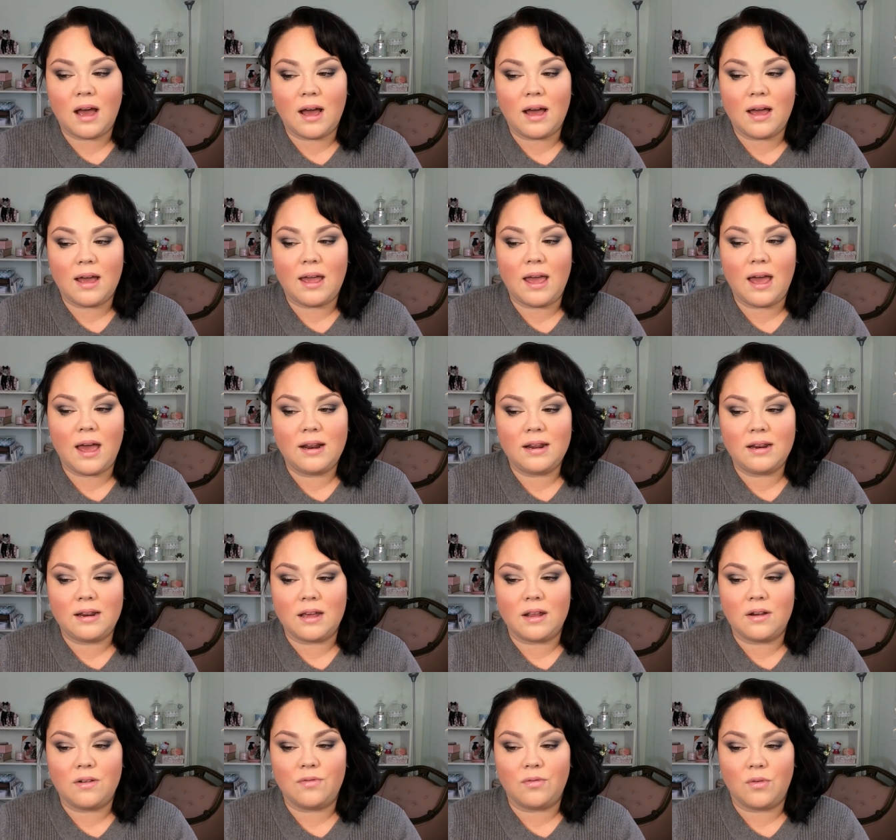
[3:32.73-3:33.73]
I had it
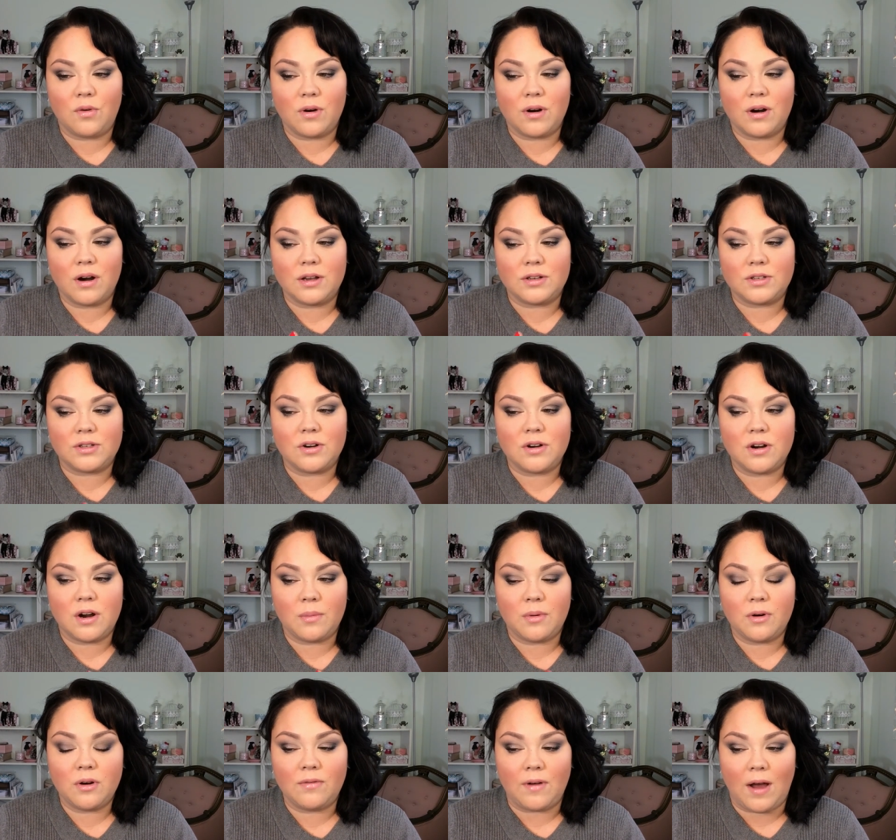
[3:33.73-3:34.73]
in for a certain
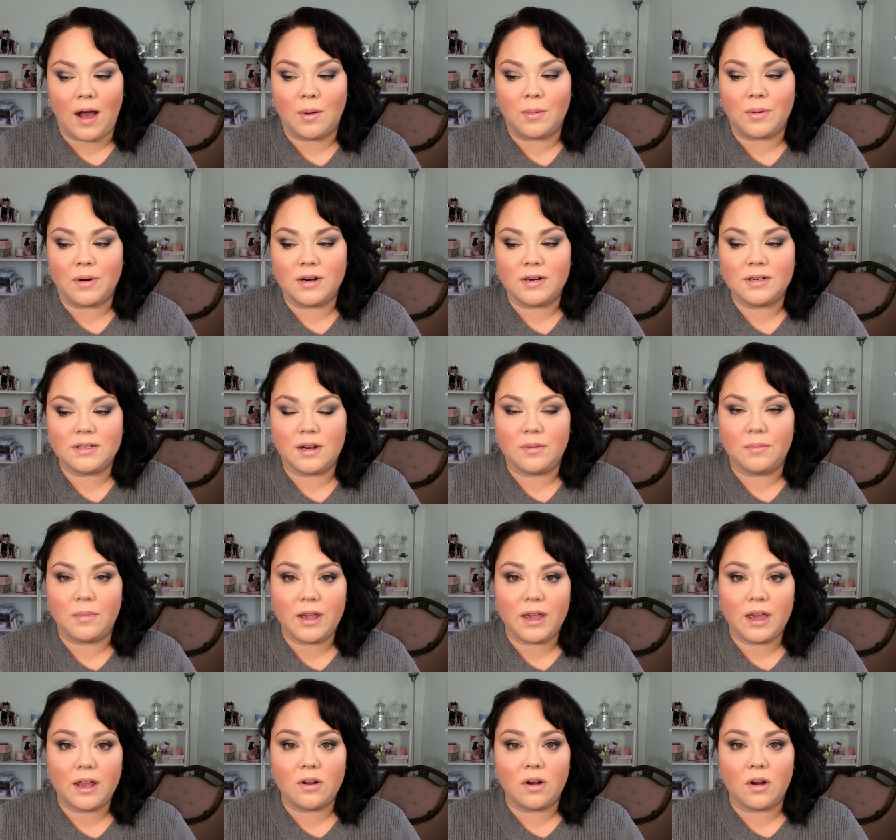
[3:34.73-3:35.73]
number of hours and
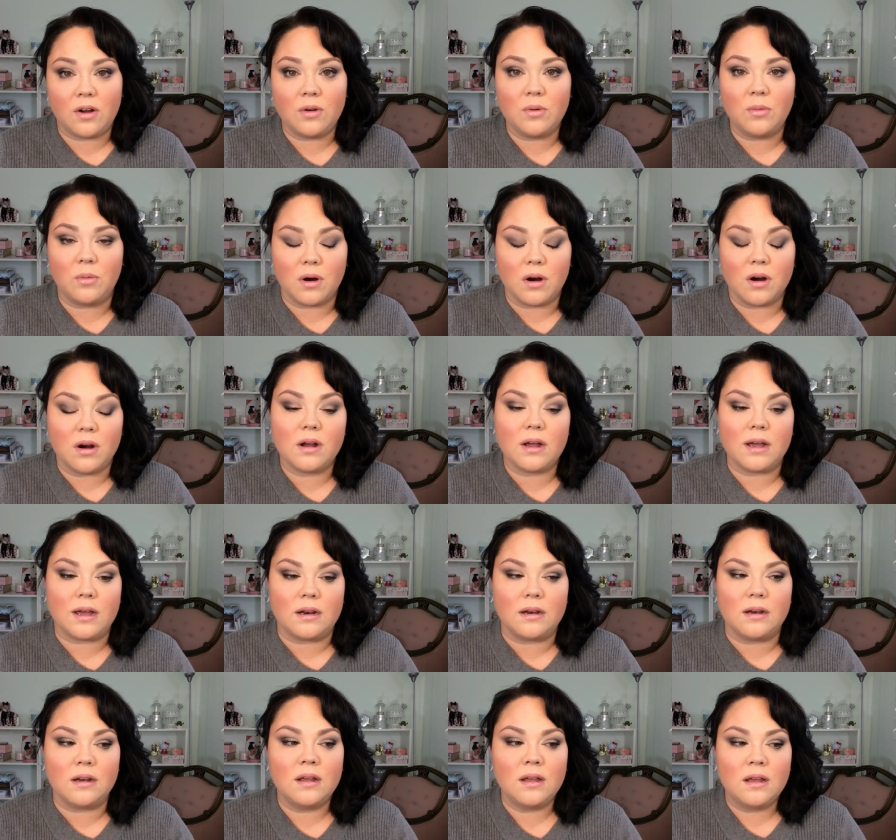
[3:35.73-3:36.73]
Mike had gone to work,
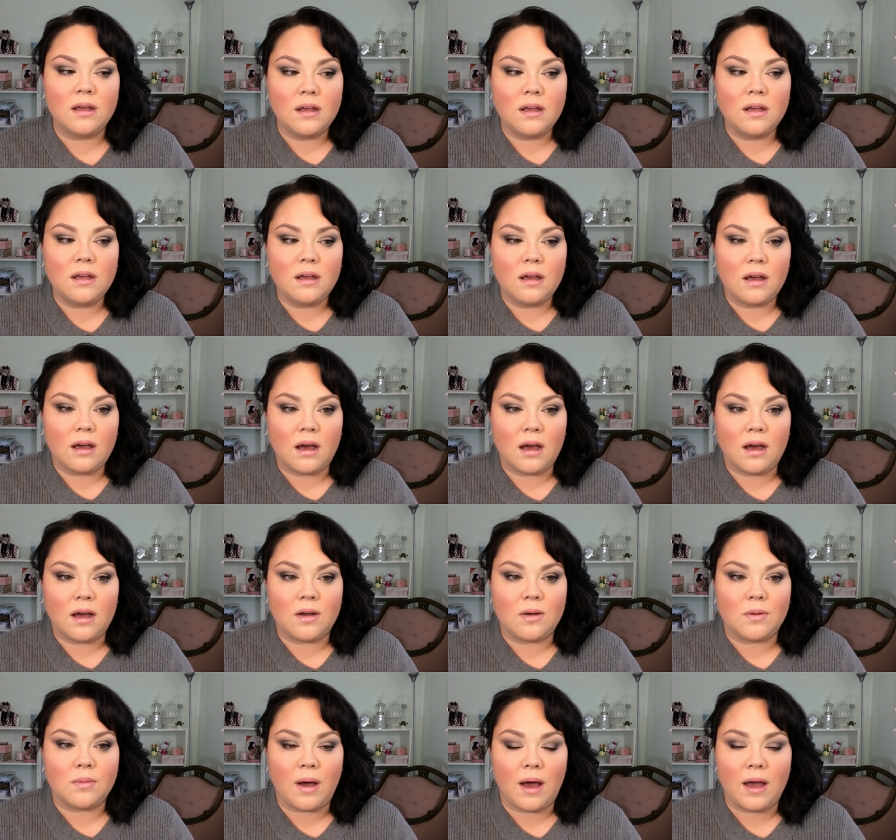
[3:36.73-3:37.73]
and
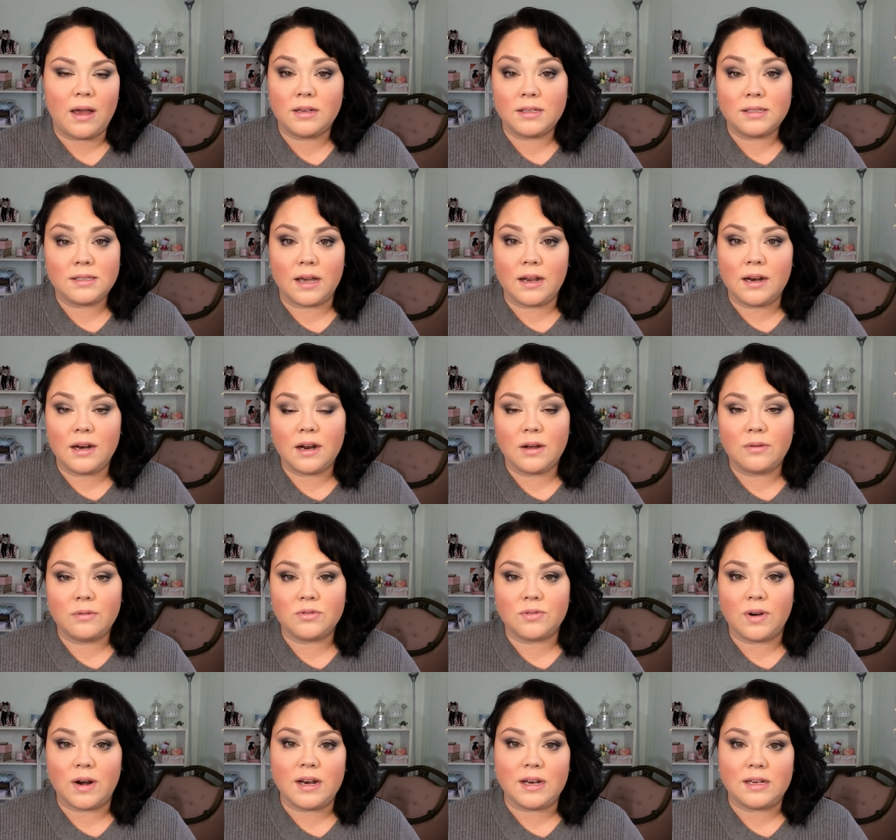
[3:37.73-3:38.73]
um, I decided I
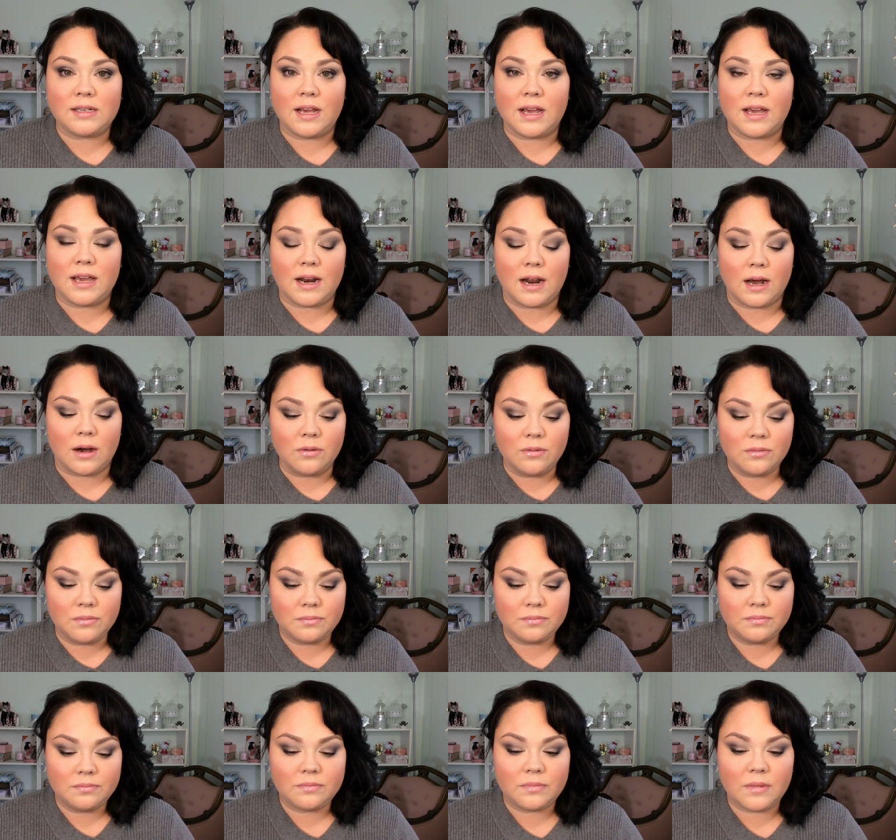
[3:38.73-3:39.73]
was ready to take it out,
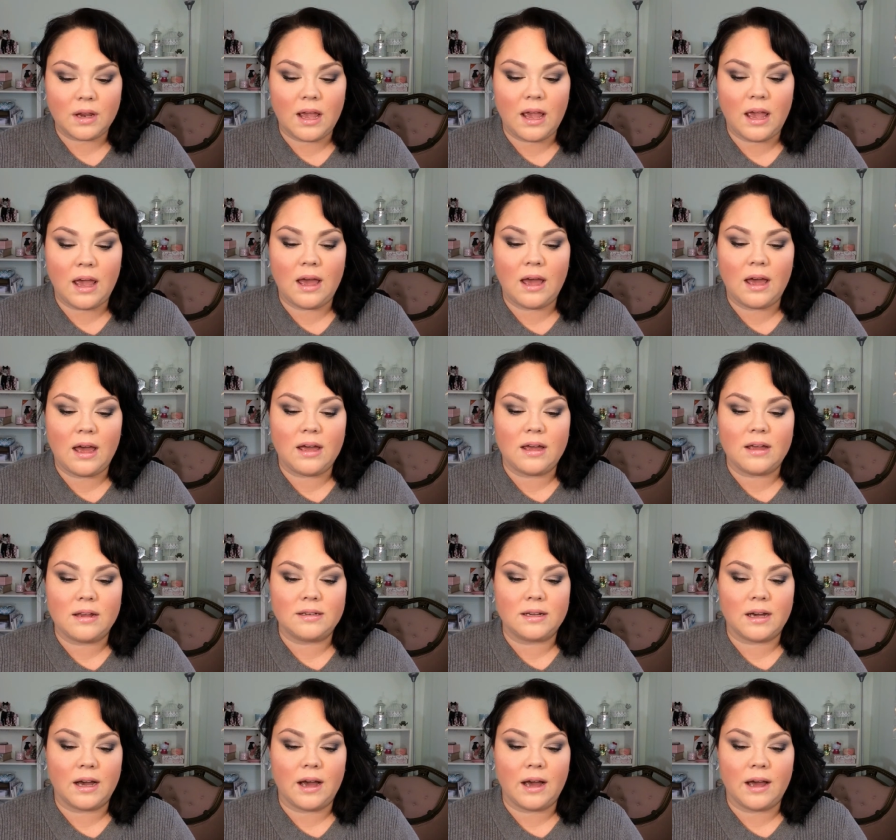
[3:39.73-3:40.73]

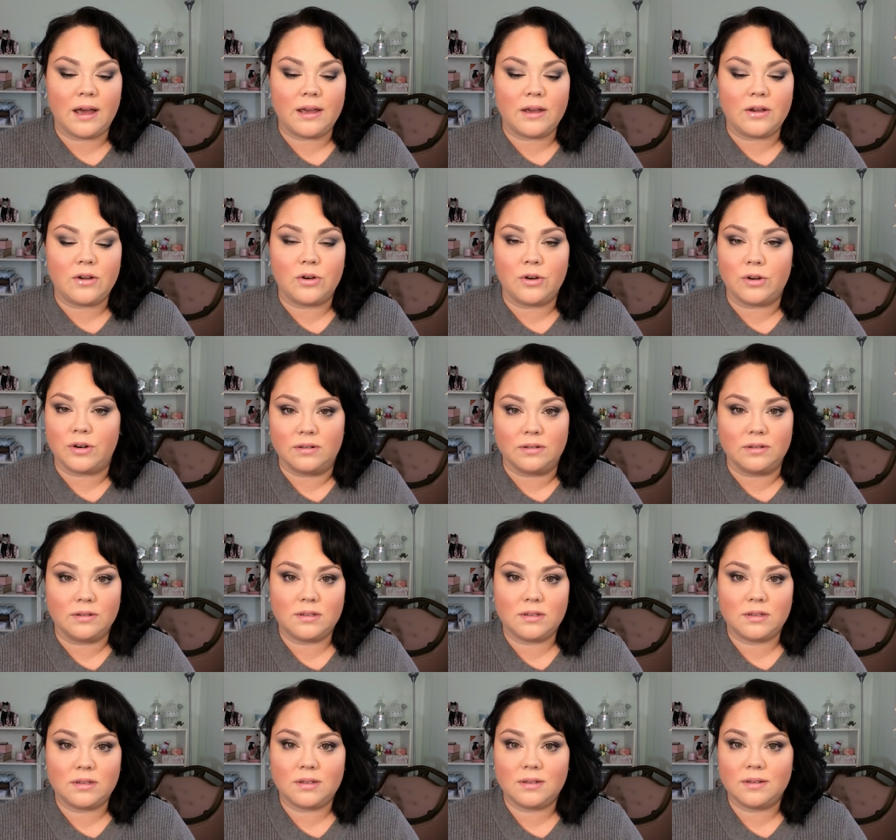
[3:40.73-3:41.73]
and I
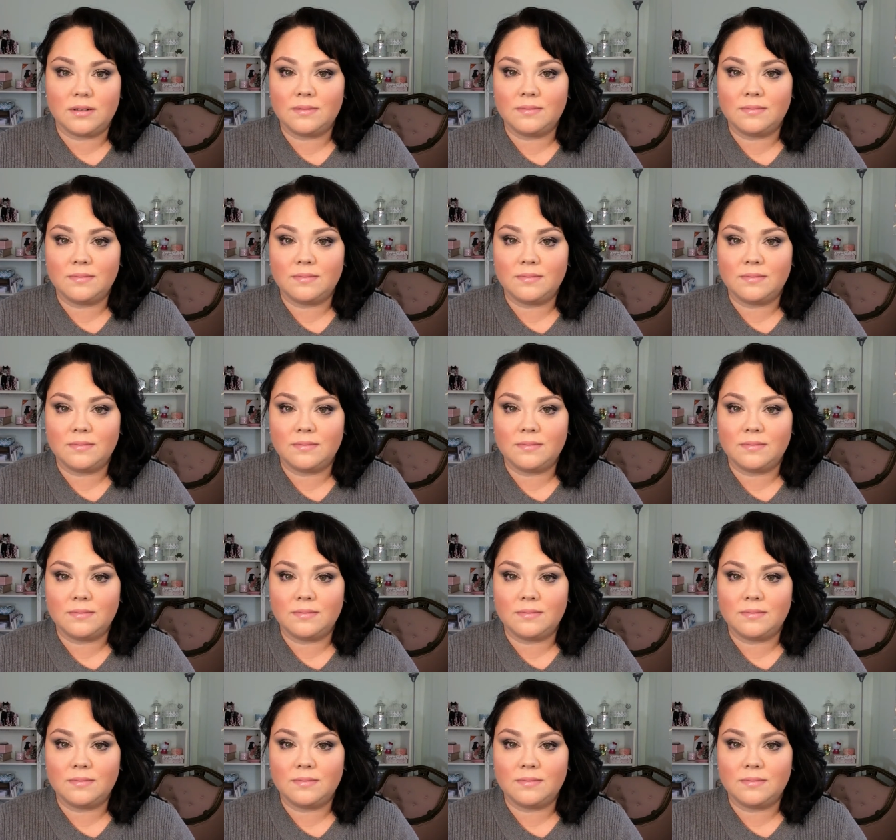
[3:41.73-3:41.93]
couldn't.